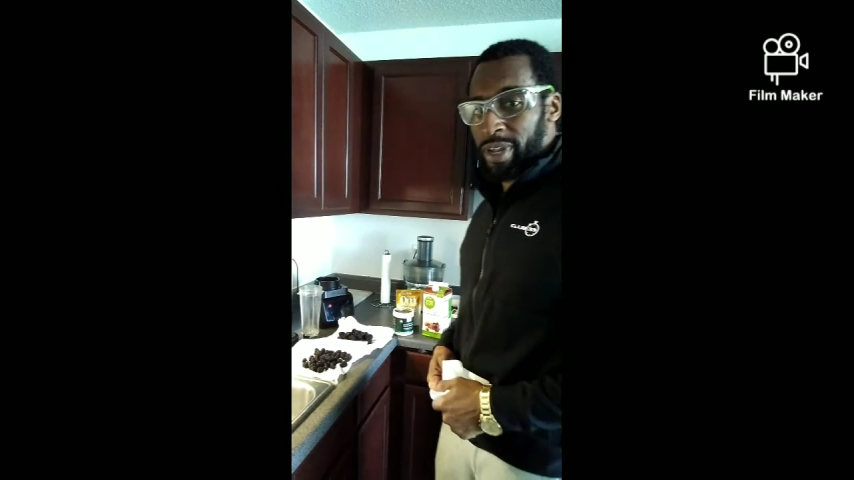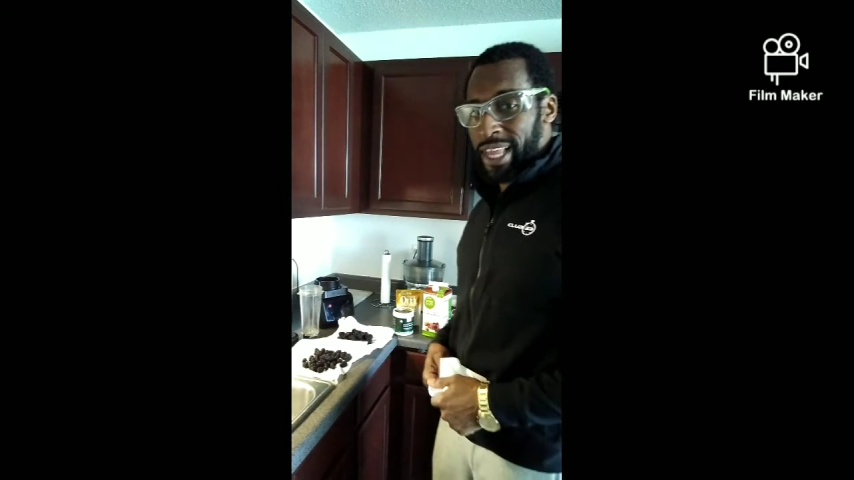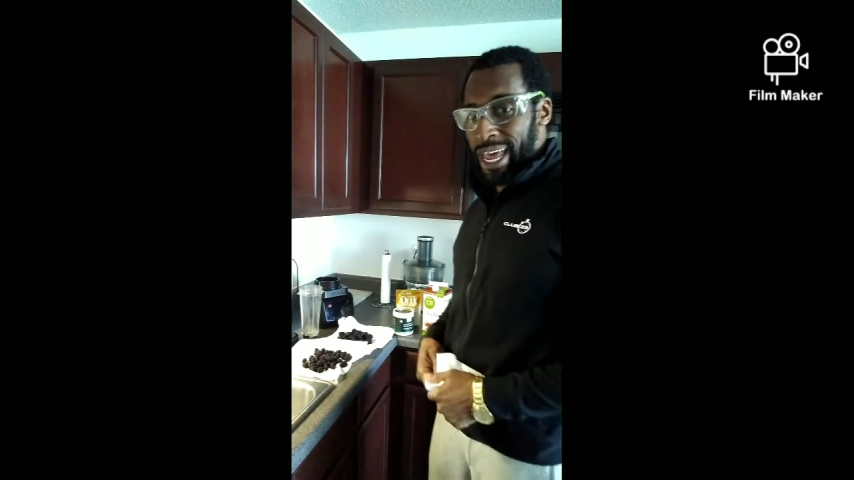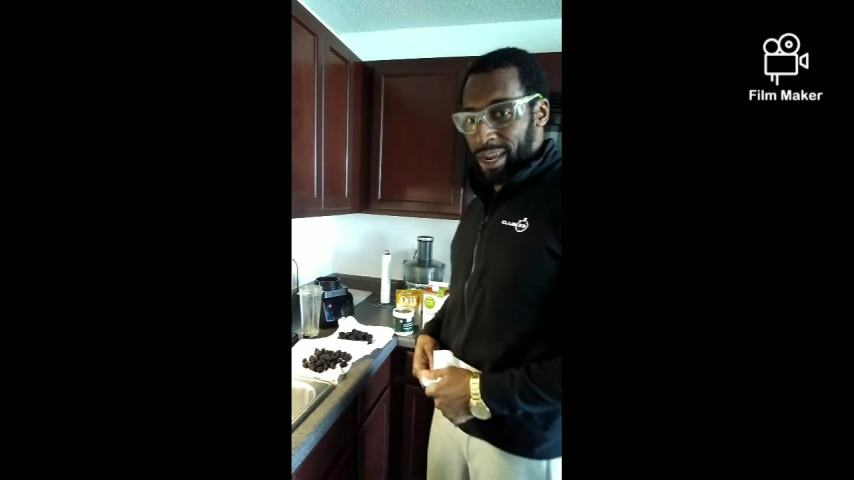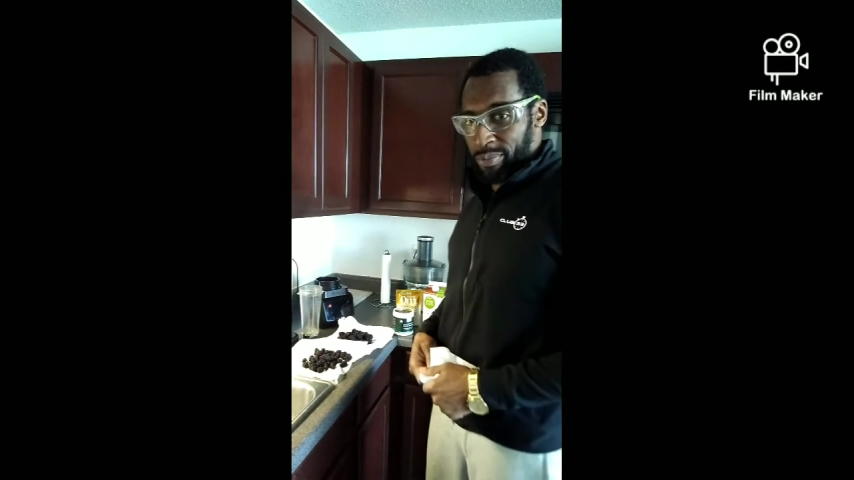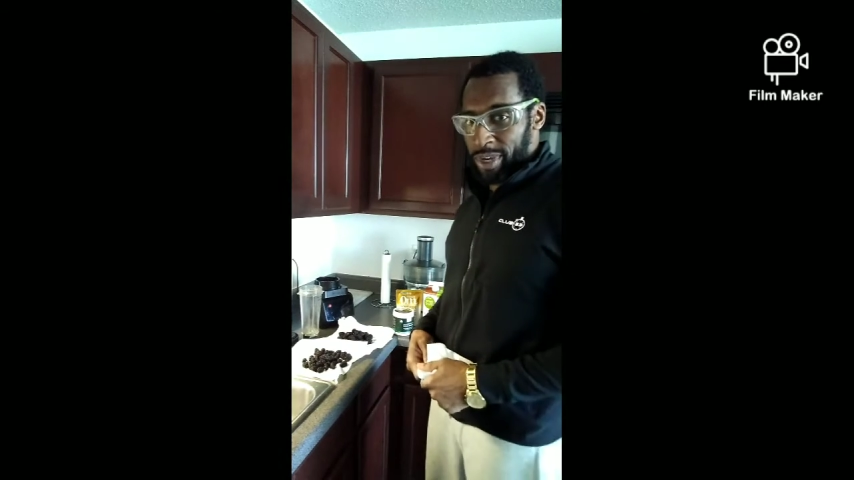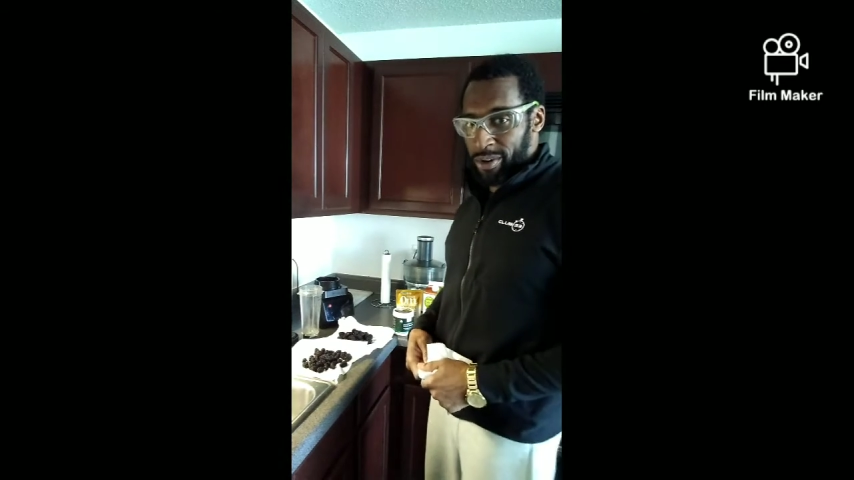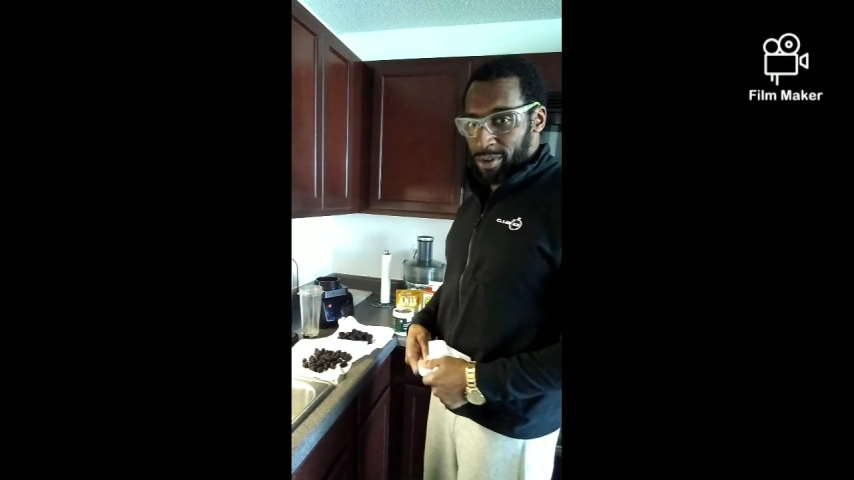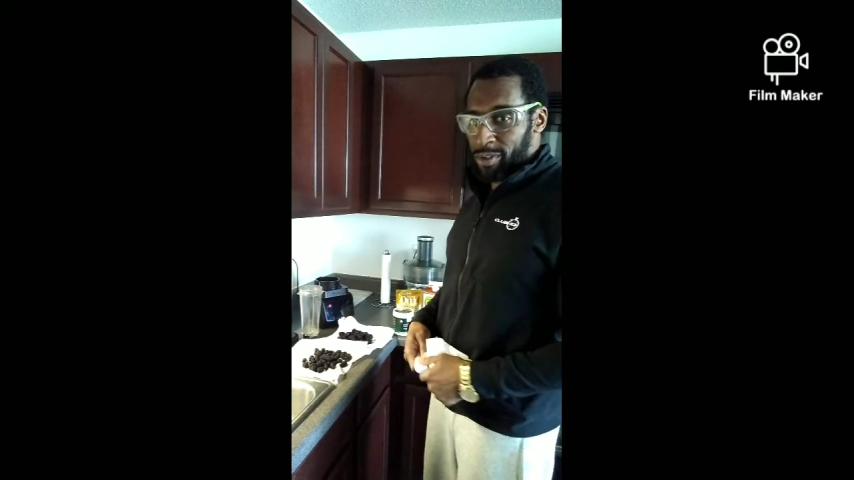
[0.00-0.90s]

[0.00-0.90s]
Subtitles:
Blackberry